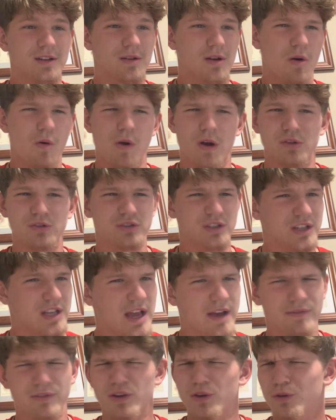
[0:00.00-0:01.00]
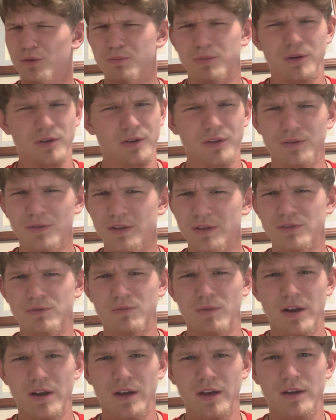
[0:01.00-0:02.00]
Or I'll just have Cooper do this
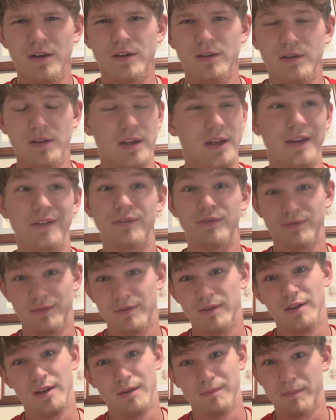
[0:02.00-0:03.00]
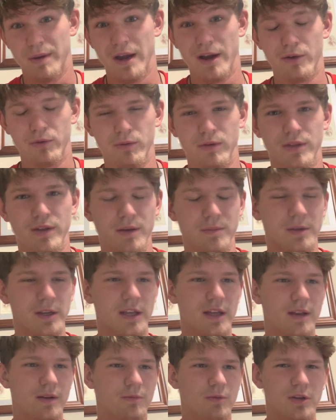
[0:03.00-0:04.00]
one if I'm paired with him
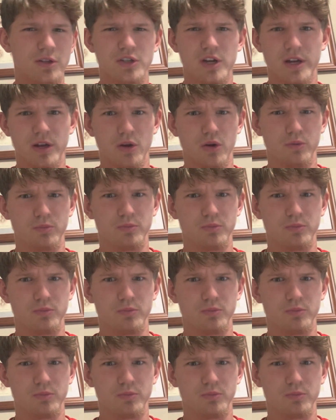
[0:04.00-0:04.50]
again, which I hope